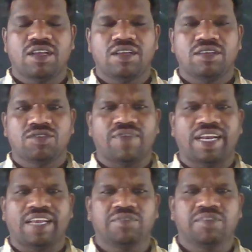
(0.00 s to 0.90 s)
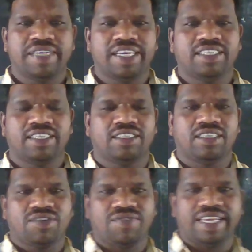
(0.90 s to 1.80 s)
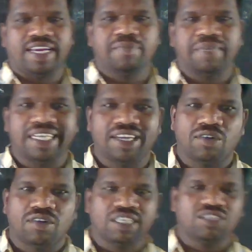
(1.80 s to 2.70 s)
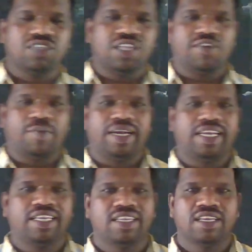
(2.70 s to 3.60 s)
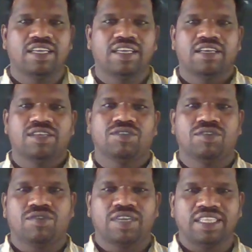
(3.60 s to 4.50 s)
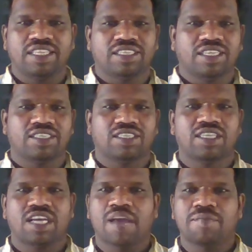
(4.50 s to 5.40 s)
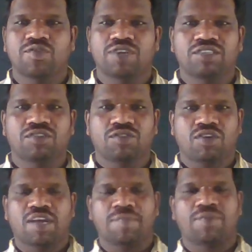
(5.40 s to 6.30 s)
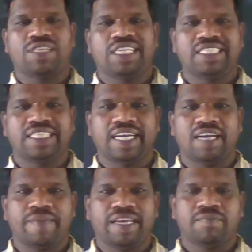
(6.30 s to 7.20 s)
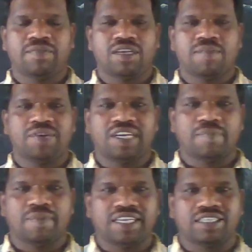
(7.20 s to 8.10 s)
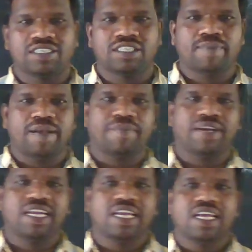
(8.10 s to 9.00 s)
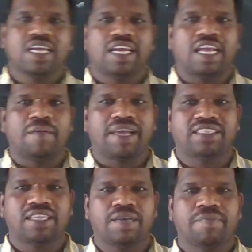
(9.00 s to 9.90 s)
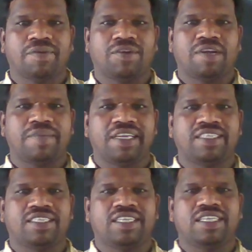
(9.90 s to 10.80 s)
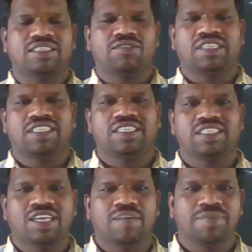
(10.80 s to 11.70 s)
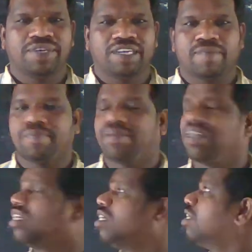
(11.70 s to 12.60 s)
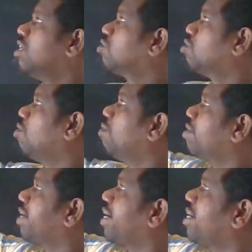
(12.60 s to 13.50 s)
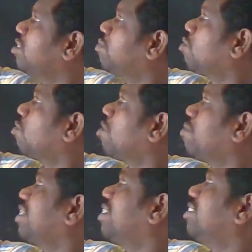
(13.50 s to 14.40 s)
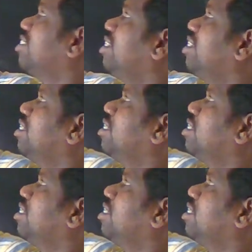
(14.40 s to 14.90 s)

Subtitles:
So welcome to BHSR PLM Degree College, Davarpalli. So in this session, I am going to talk about the second paper computer applications paper named as a programming in C. So this is the computer paper. So that is programming in C.